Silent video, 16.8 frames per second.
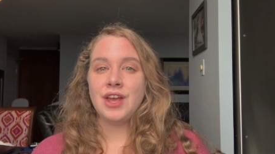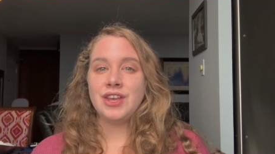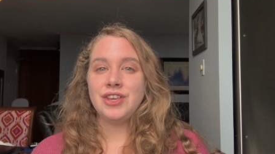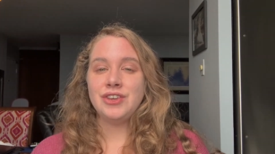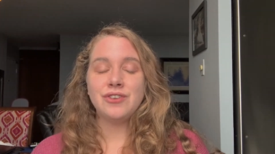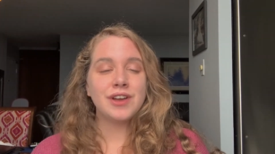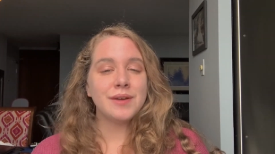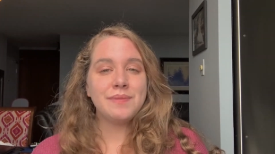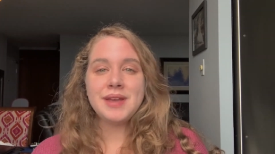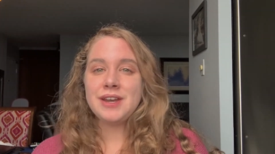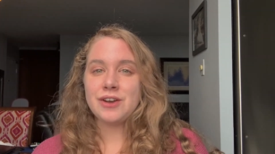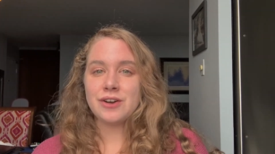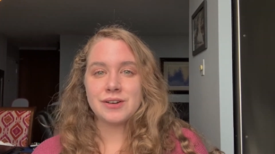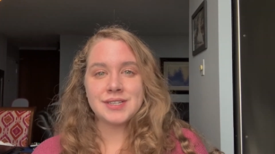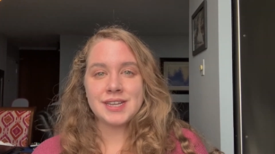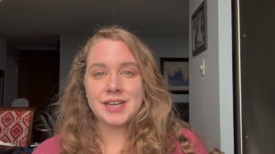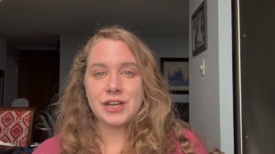You could be
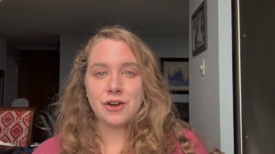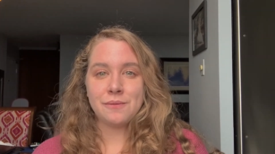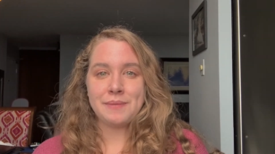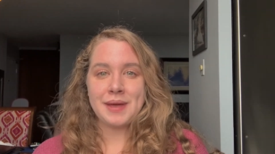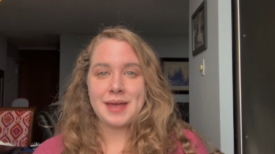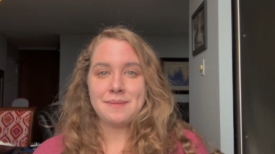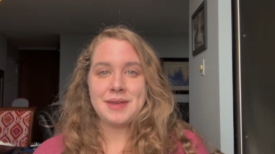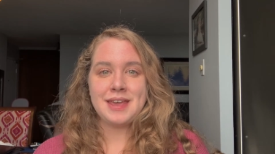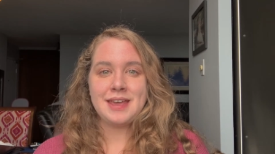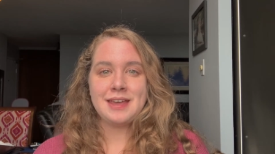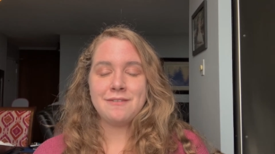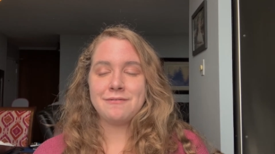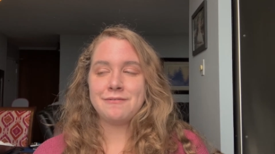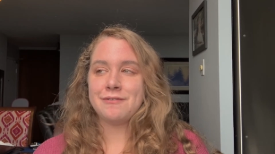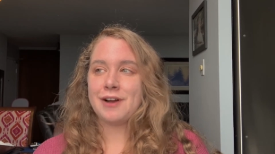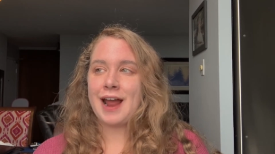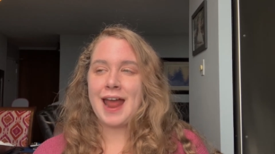nursing your baby
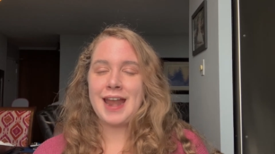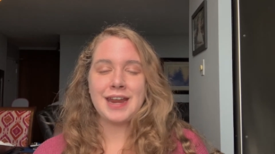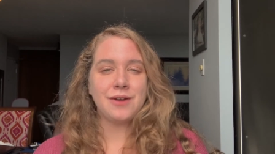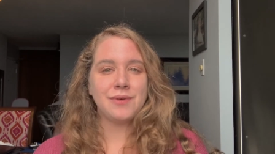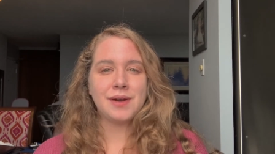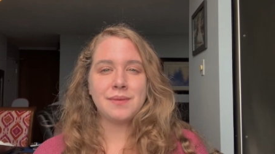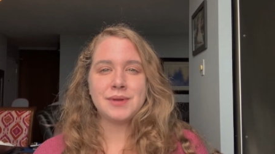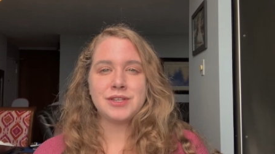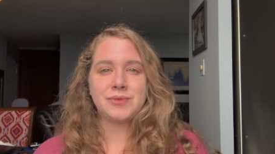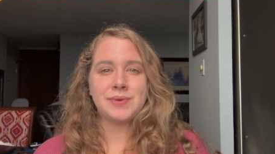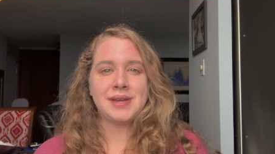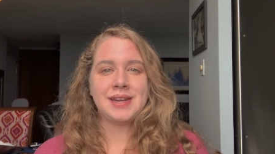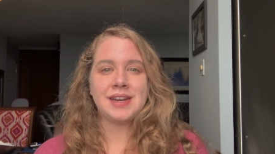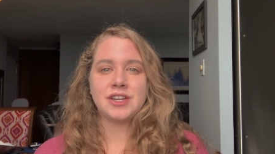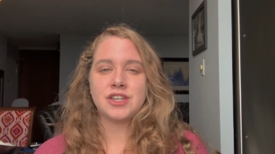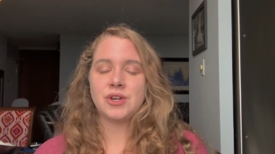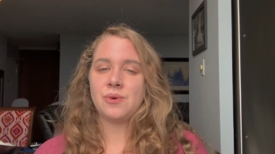for anywhere
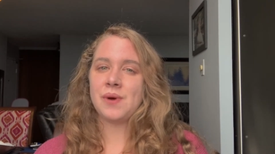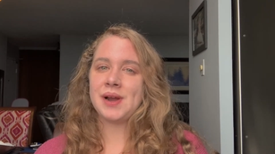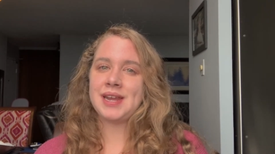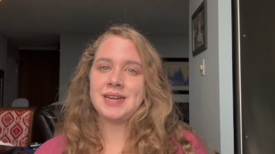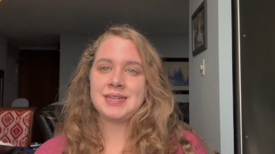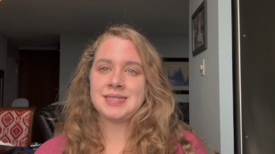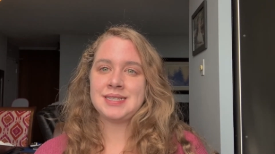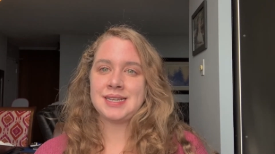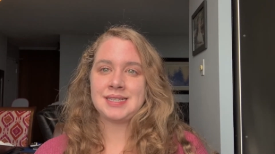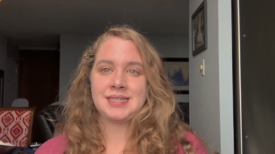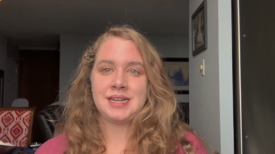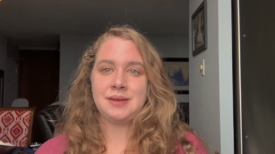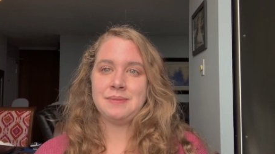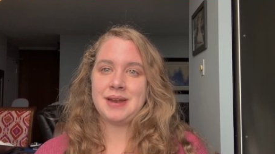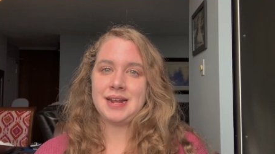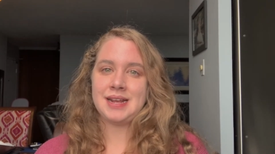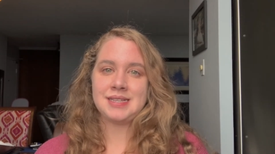between 20 to 60
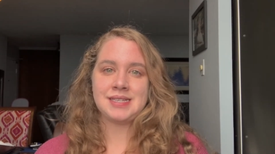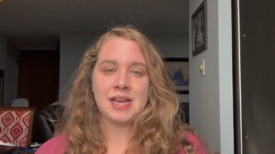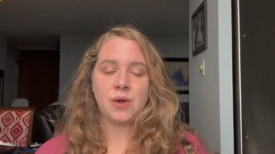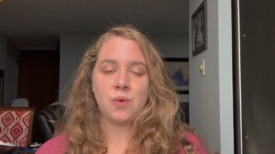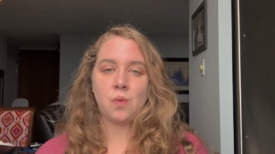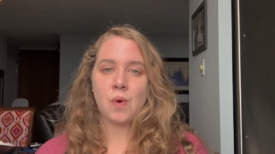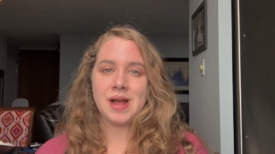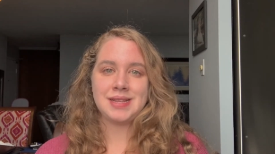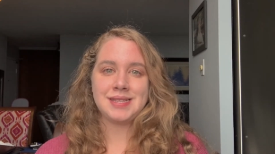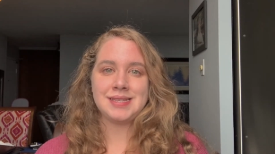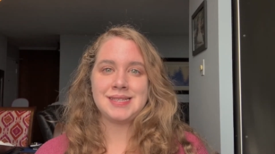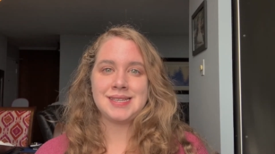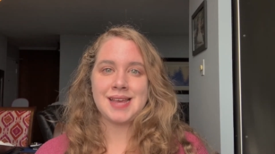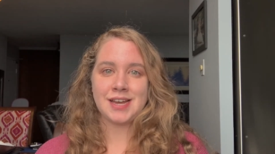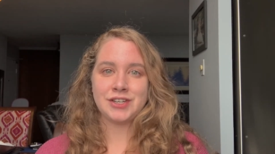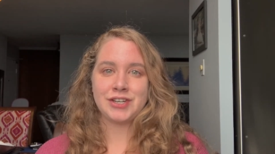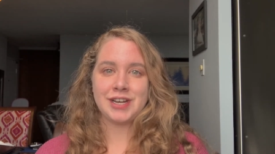minutes in one
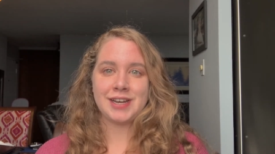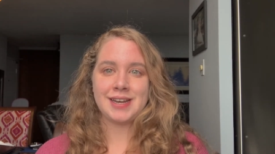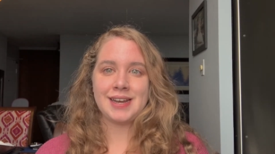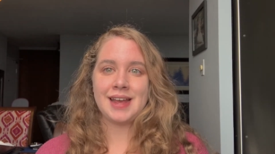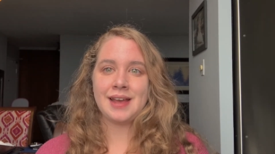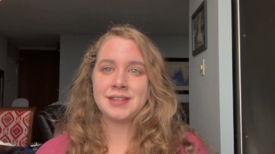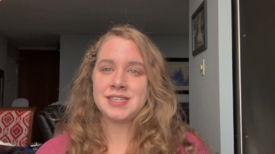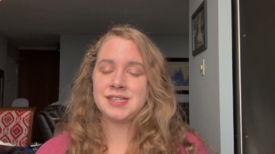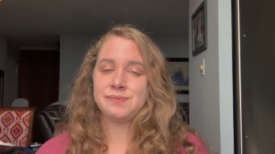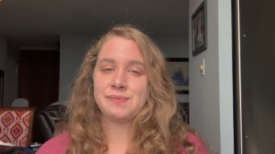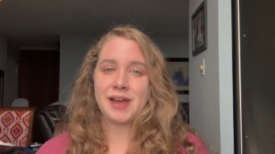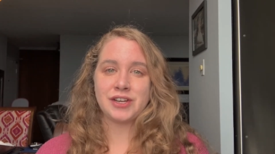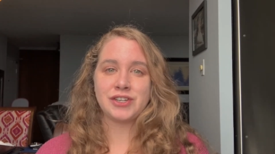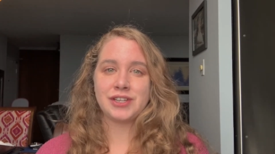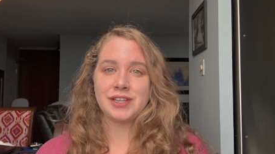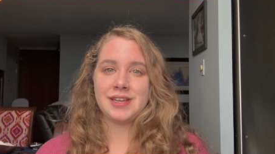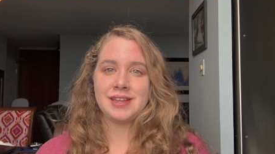session,
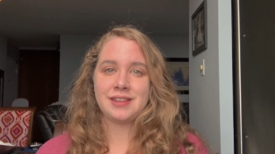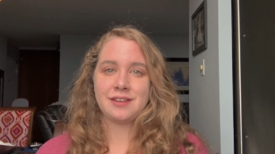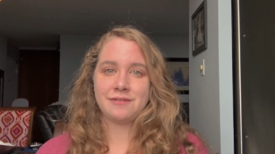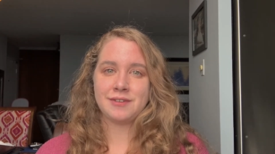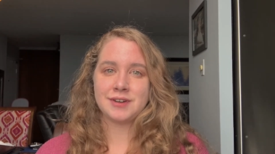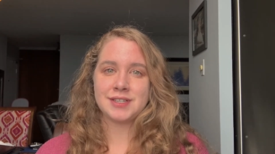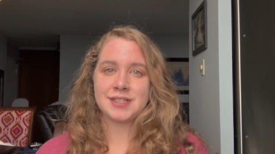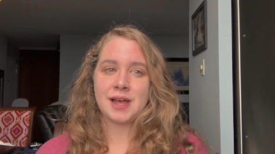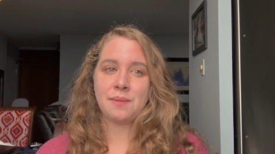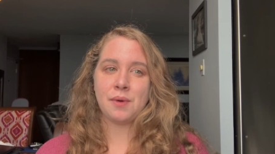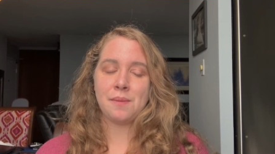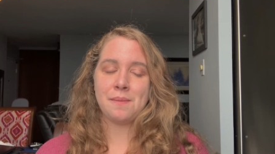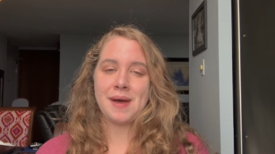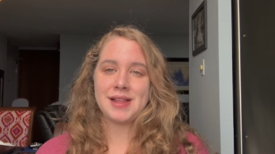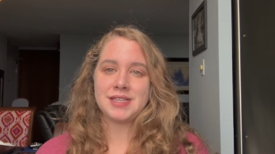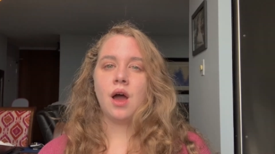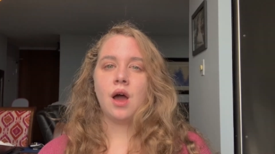especially in the first couple
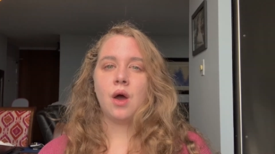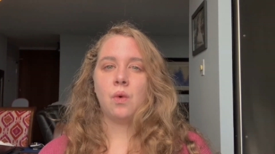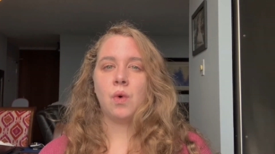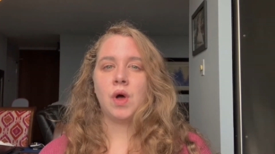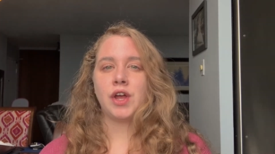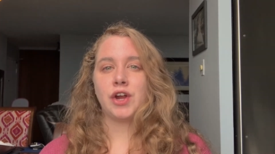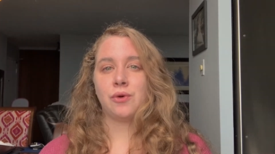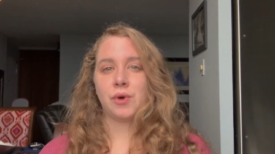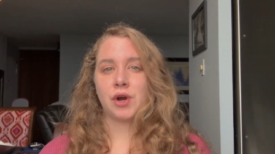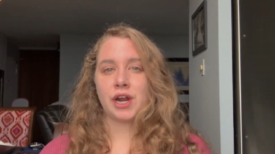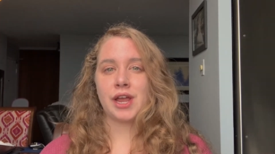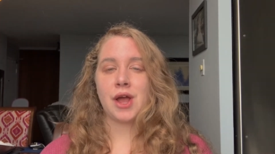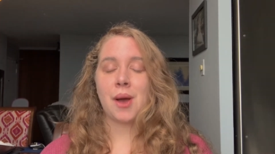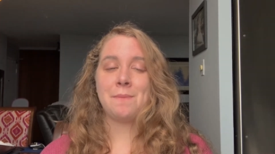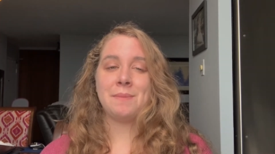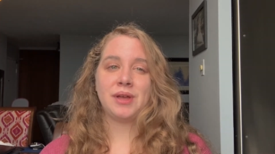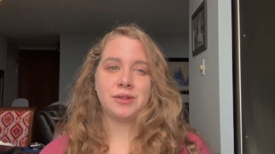months, while you're
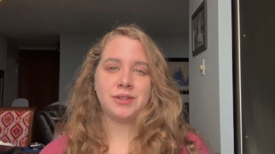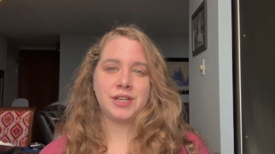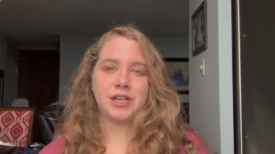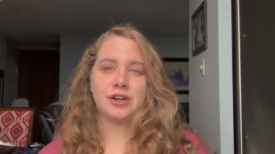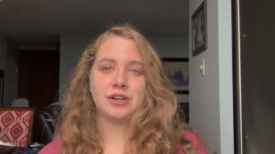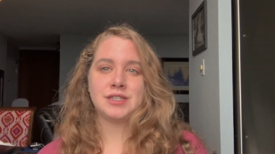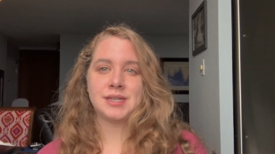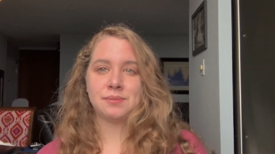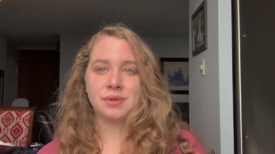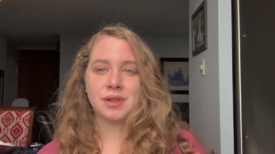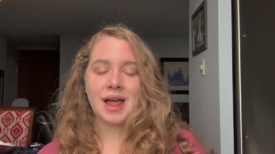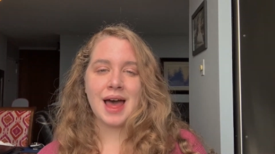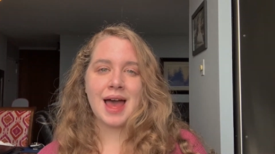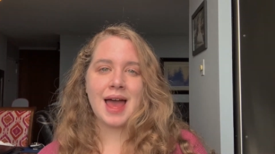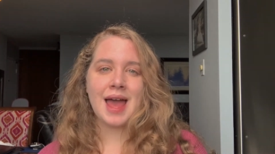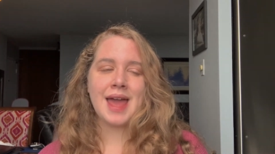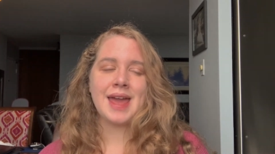working on building your
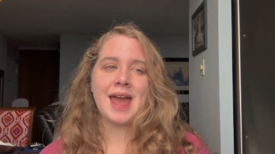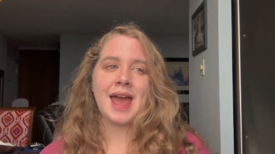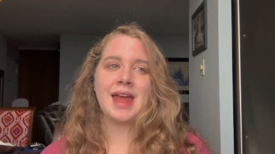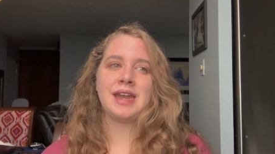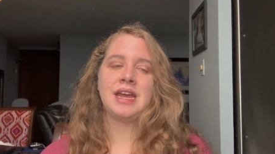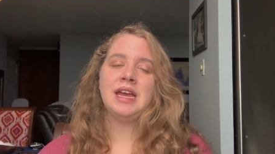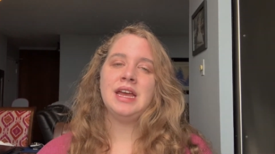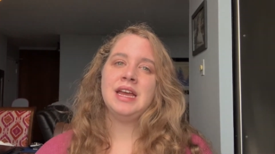supply and